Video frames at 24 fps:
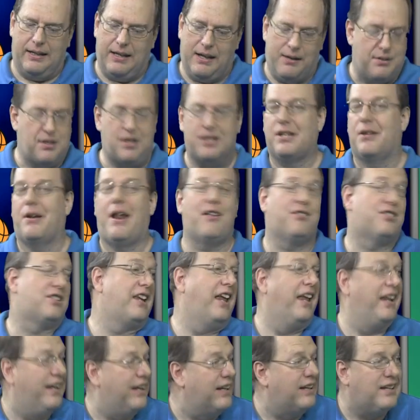just an
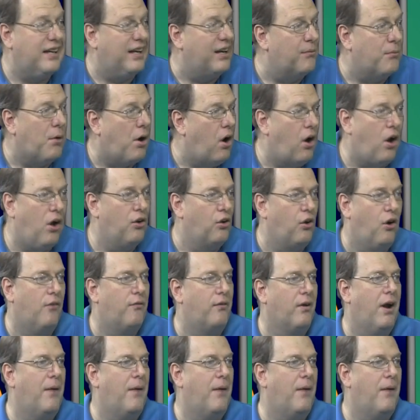outstanding team all, all, over.